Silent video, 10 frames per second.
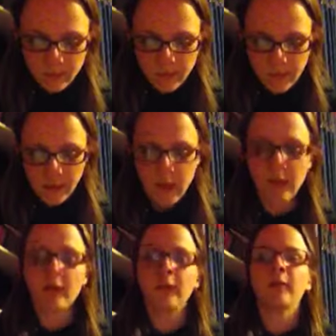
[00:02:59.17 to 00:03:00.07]
May
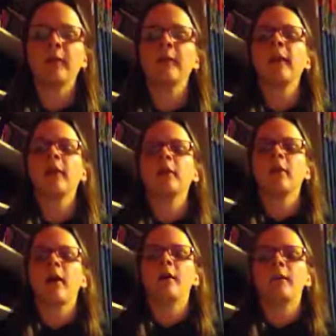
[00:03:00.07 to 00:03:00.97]
because the reason I
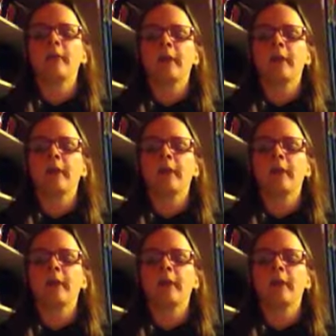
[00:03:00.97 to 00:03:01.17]
love